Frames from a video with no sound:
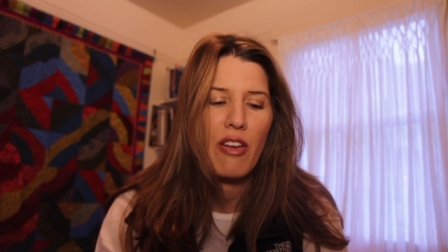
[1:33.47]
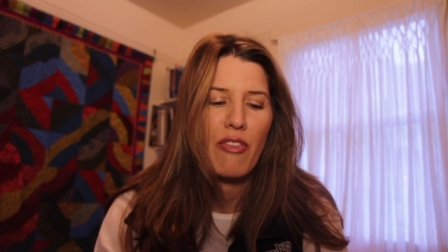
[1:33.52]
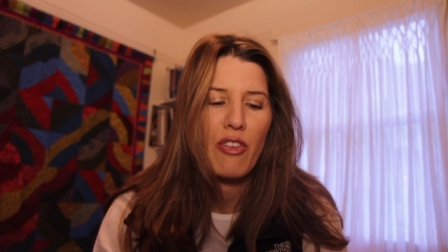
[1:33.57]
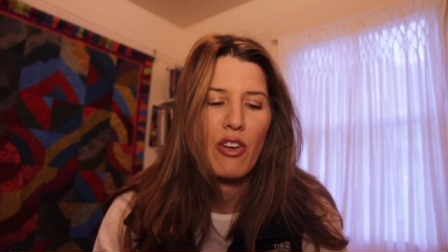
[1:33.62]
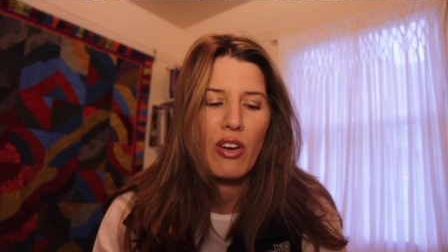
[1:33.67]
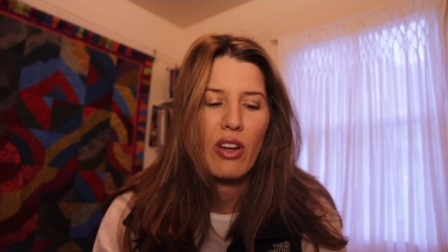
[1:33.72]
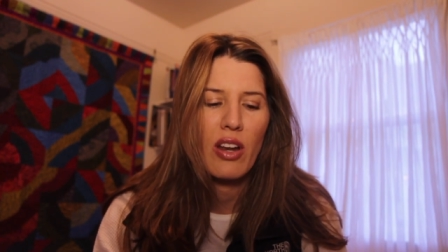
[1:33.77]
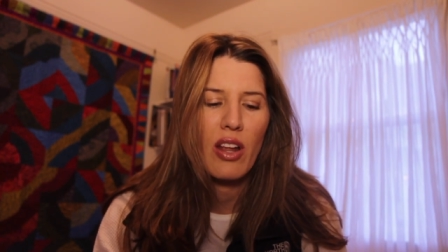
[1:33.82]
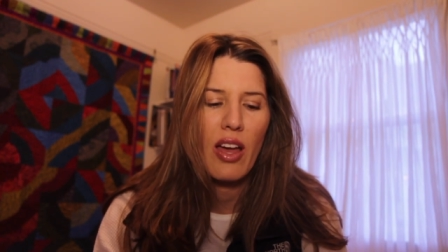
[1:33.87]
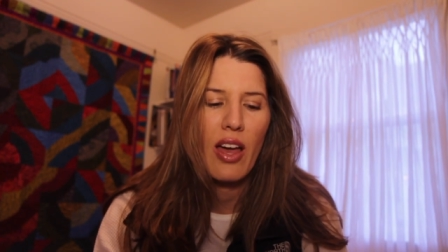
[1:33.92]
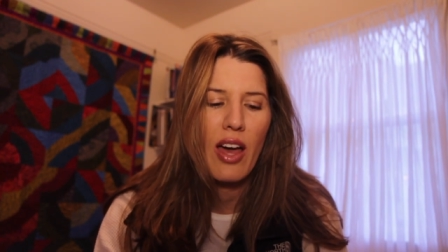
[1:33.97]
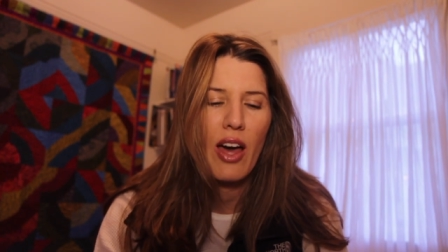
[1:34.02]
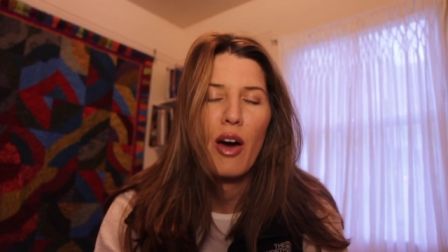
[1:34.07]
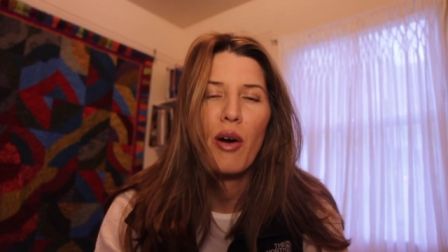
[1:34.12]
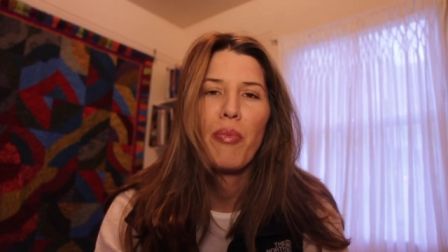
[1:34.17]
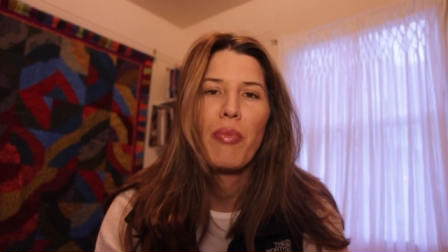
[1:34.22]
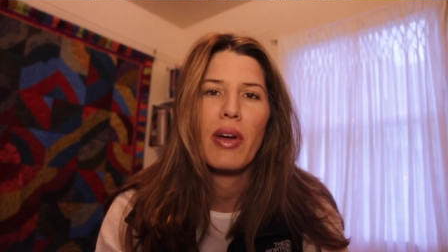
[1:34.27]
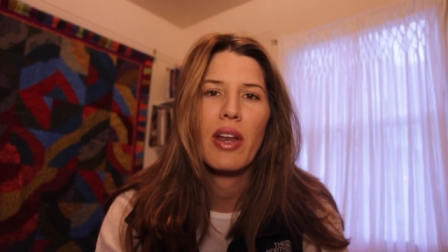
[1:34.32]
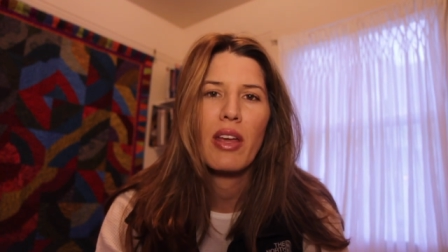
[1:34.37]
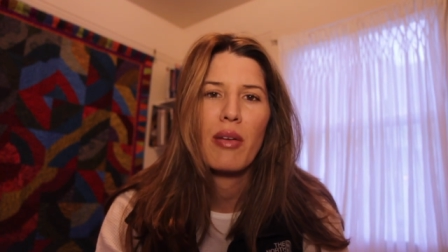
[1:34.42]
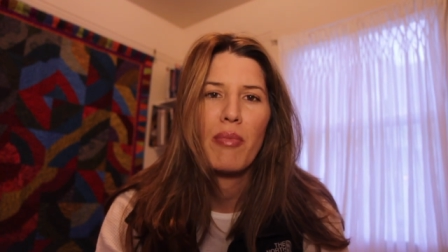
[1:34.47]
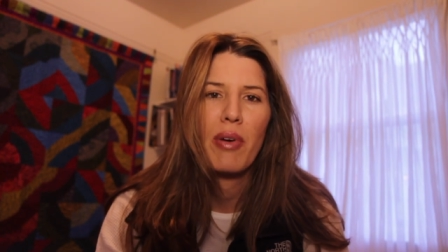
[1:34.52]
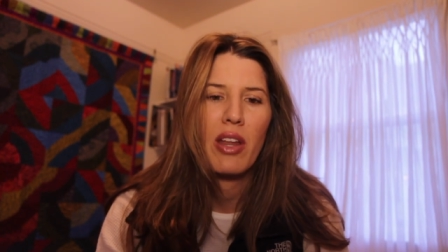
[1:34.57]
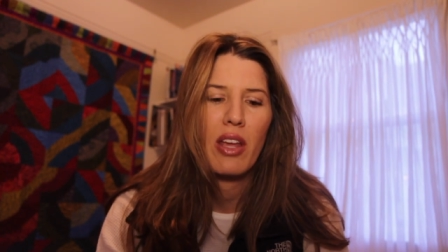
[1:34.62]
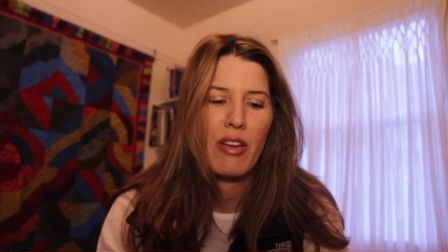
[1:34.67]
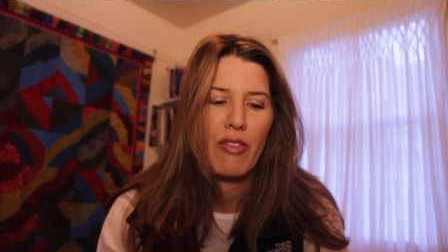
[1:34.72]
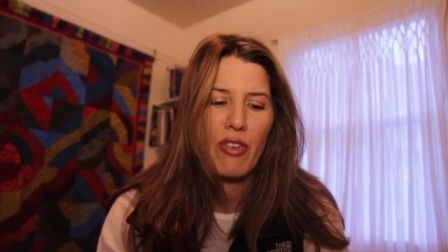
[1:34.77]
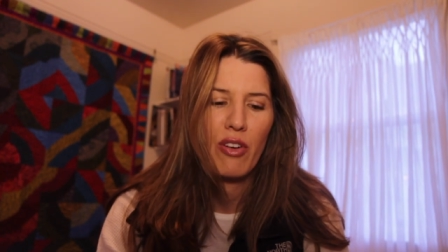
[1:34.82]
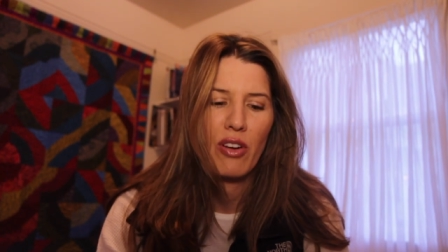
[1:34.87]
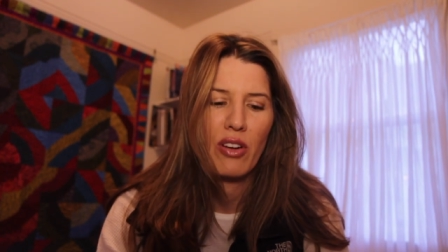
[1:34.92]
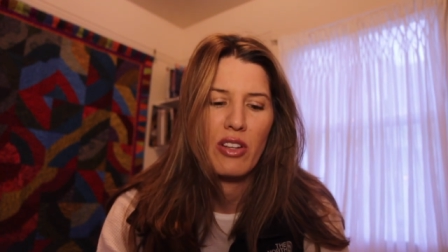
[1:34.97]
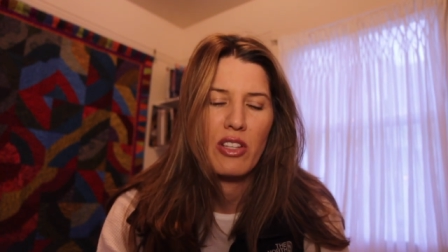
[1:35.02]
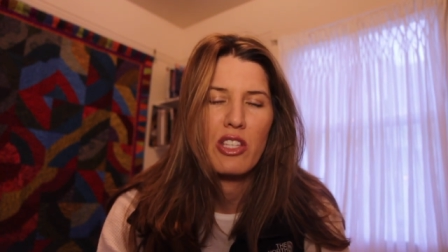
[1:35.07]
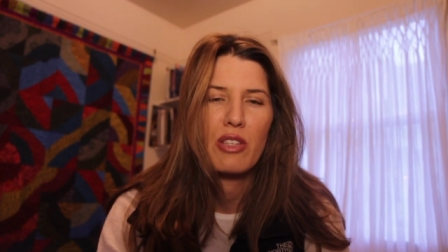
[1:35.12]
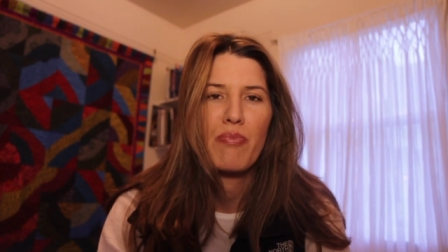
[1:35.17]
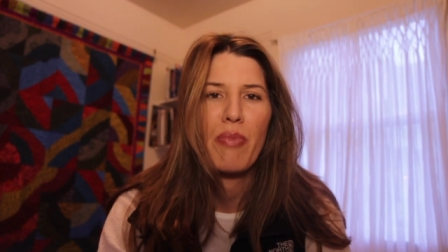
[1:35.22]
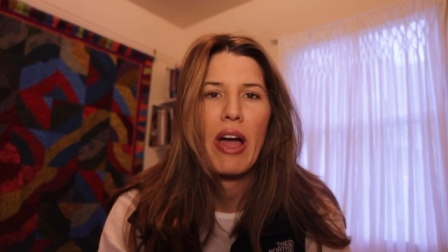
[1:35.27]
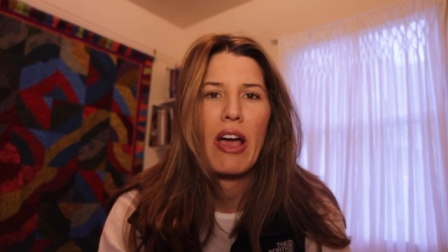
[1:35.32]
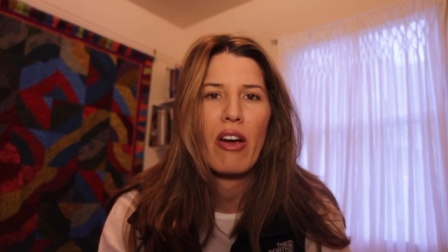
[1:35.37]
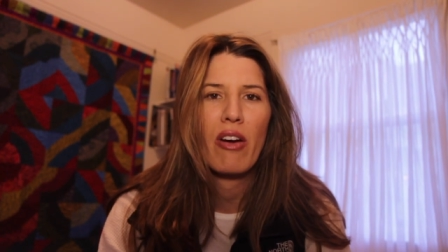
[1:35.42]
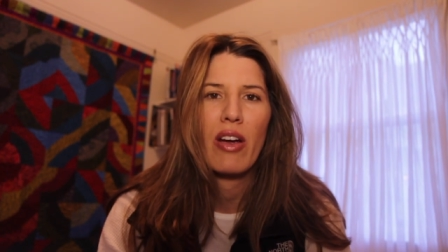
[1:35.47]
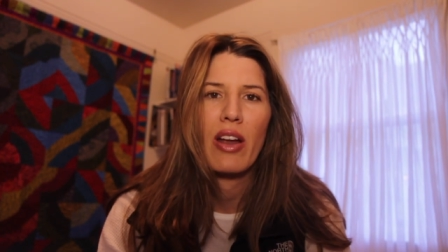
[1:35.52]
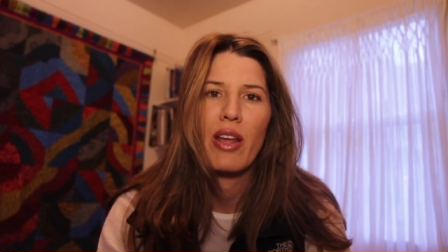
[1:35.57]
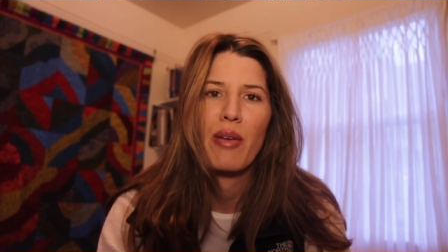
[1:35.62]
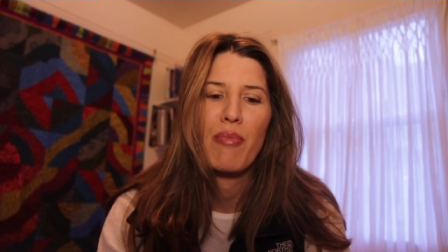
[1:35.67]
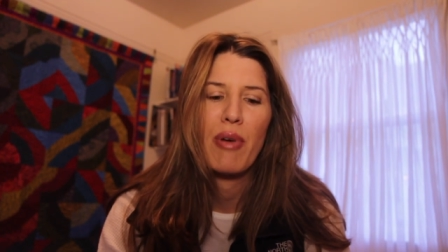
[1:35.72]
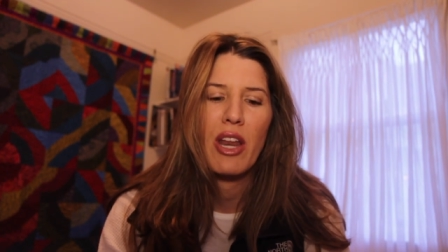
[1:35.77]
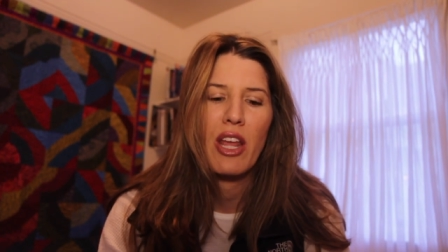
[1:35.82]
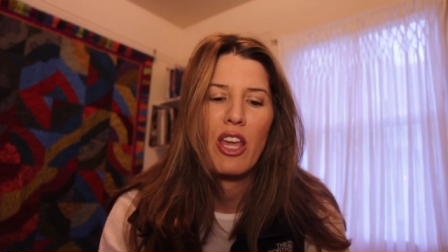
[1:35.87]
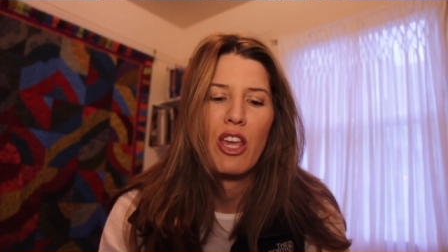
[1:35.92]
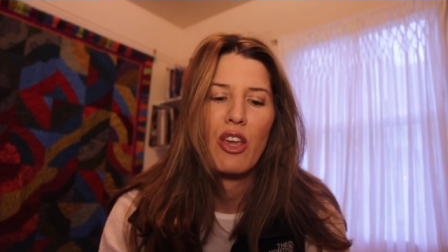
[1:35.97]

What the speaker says: if you're going to help anybody, if you're going to inspire anybody,